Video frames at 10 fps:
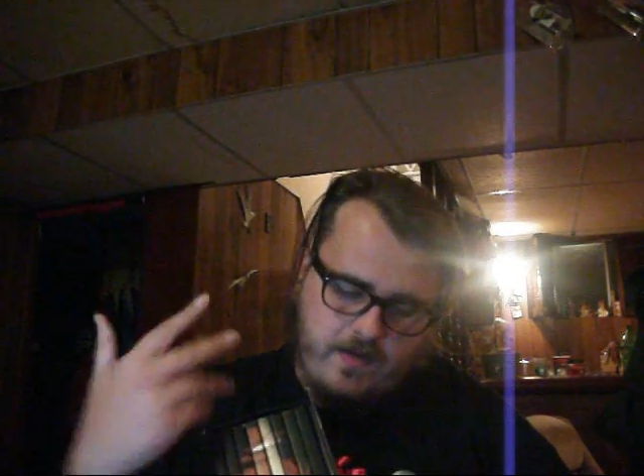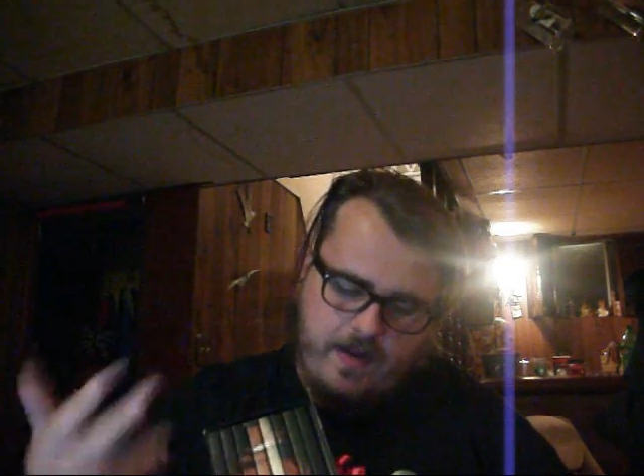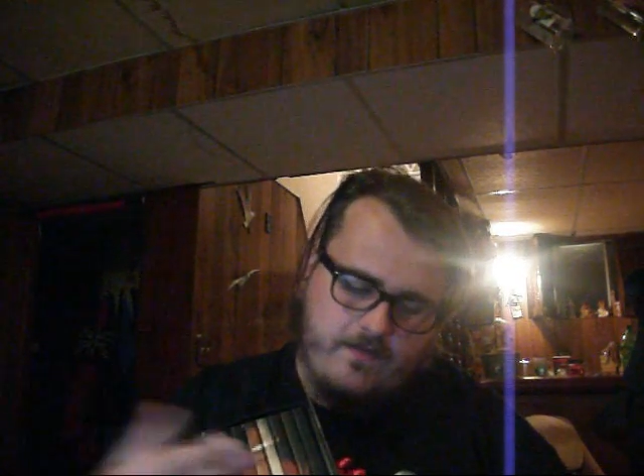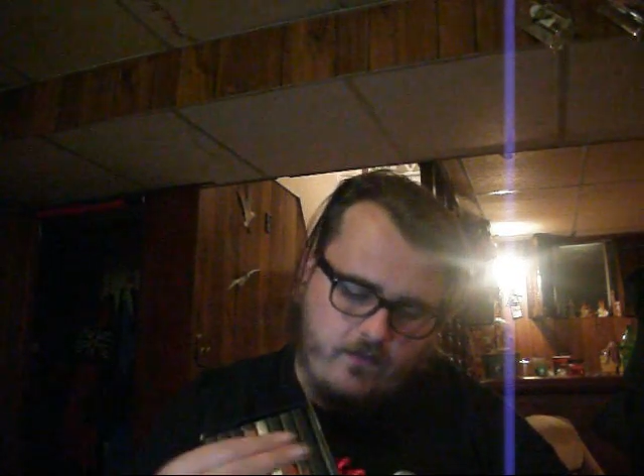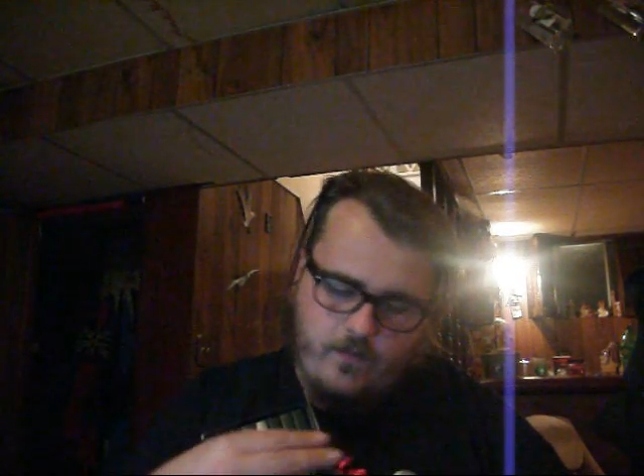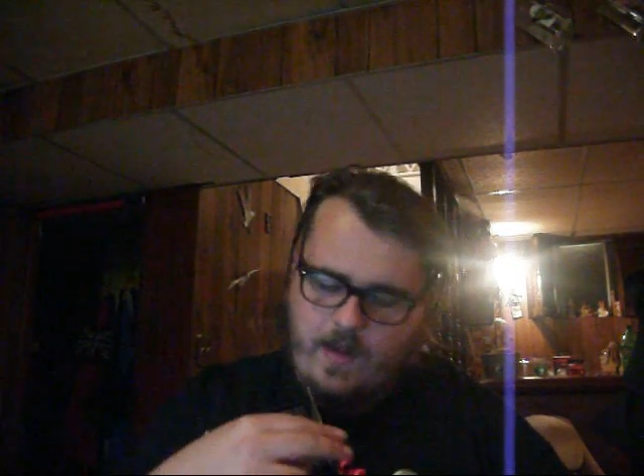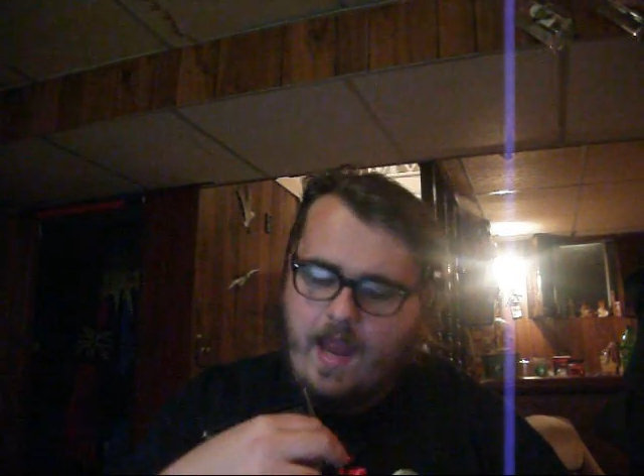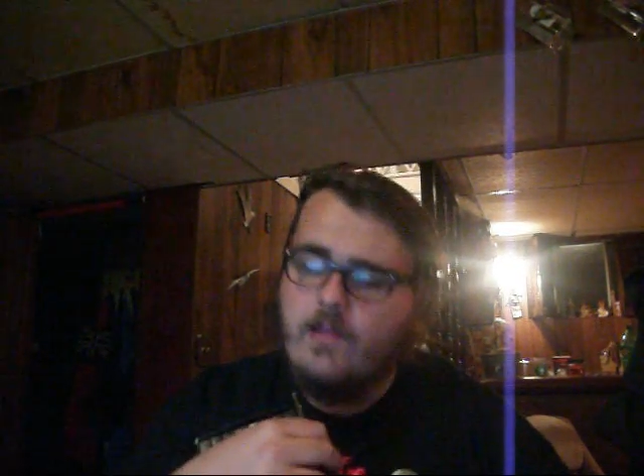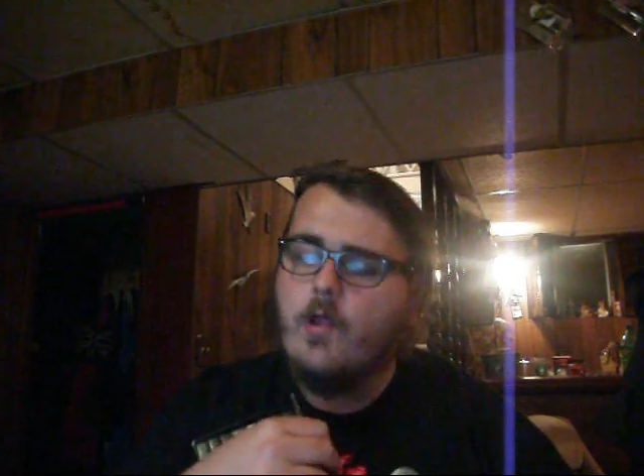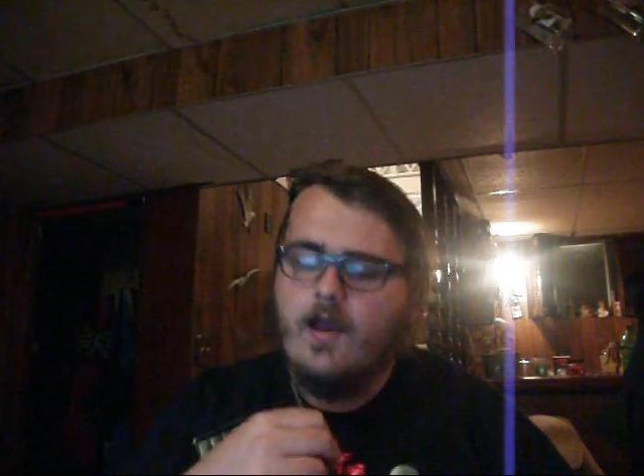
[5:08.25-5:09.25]
and he has
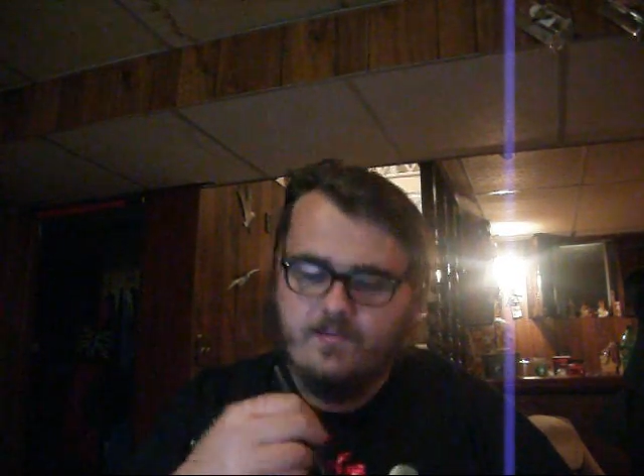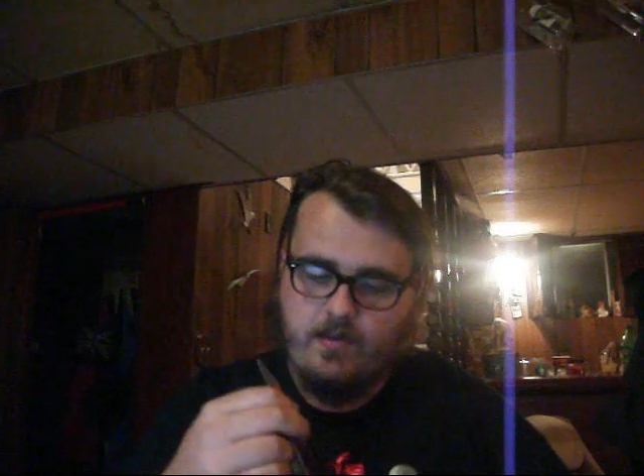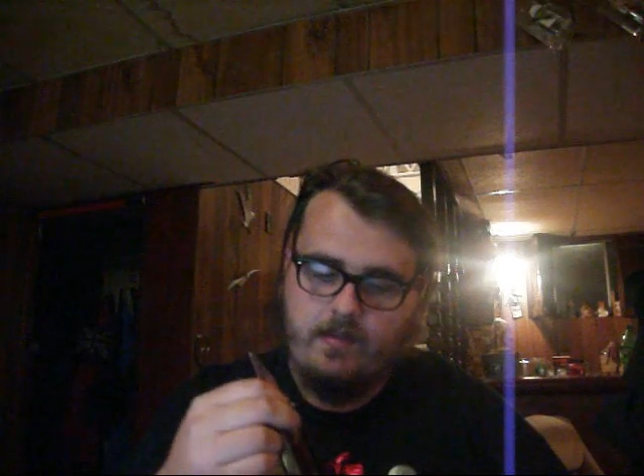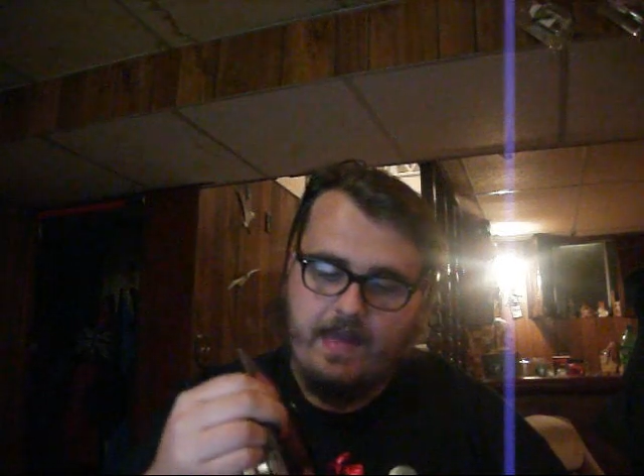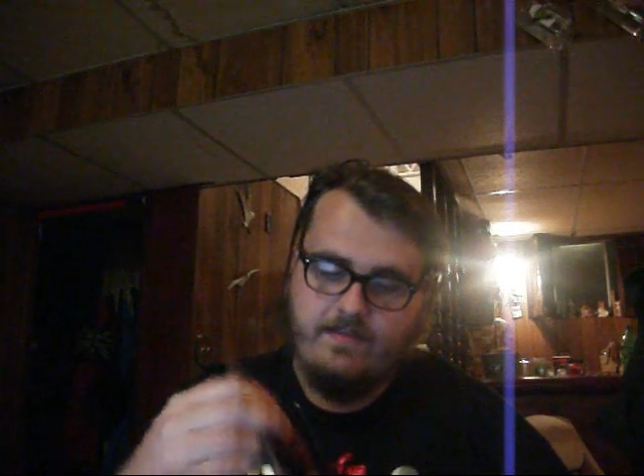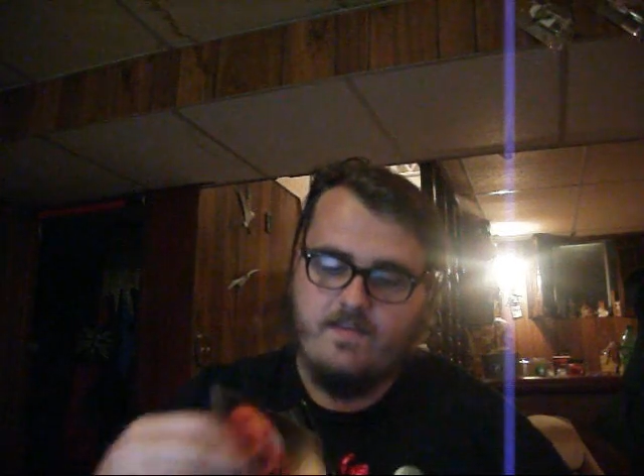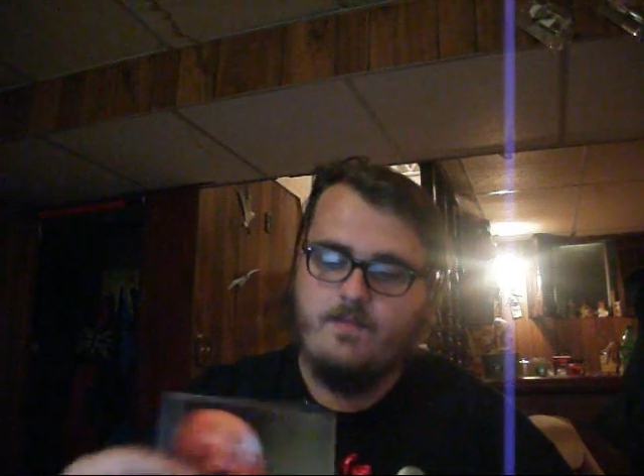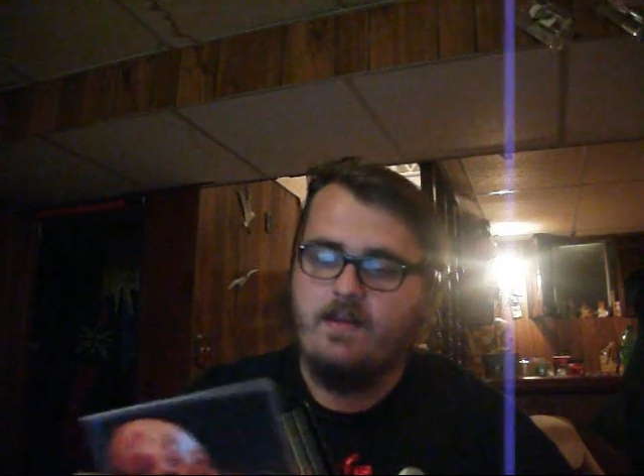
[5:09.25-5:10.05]
I lost the glasses,